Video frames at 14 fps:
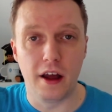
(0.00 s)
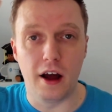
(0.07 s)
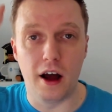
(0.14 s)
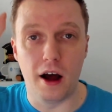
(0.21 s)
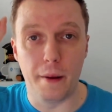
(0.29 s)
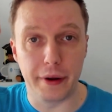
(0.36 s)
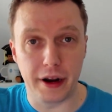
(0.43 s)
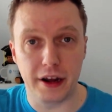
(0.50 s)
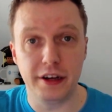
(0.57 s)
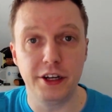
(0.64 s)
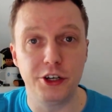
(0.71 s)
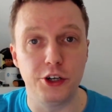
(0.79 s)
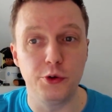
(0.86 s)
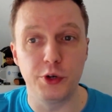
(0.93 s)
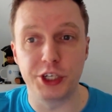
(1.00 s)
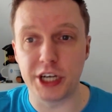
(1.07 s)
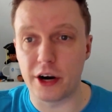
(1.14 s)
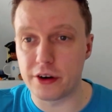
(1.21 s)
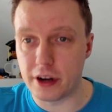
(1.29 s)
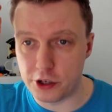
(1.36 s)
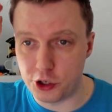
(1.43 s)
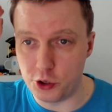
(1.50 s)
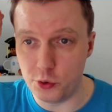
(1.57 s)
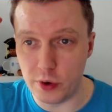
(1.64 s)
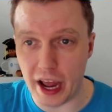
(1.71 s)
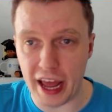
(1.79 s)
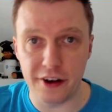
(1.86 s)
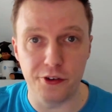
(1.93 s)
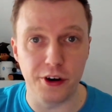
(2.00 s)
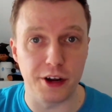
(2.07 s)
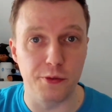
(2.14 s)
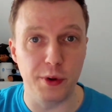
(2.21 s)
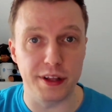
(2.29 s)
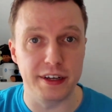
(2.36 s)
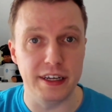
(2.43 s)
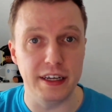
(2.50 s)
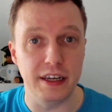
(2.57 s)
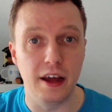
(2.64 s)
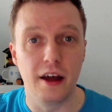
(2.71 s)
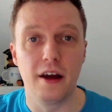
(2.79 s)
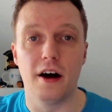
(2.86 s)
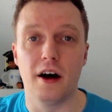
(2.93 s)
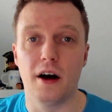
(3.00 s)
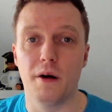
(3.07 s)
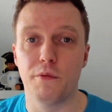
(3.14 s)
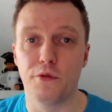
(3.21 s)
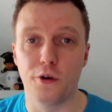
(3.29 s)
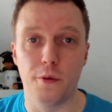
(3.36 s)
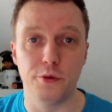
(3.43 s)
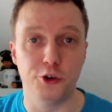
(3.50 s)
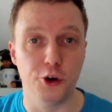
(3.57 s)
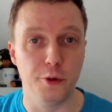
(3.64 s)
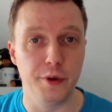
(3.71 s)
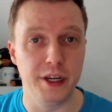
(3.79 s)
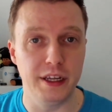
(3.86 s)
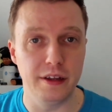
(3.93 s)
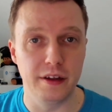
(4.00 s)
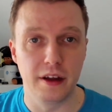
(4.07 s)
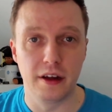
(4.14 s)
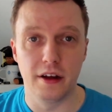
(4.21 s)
Um, but I need to do a shout out to Hendrik Witke um, from Germany.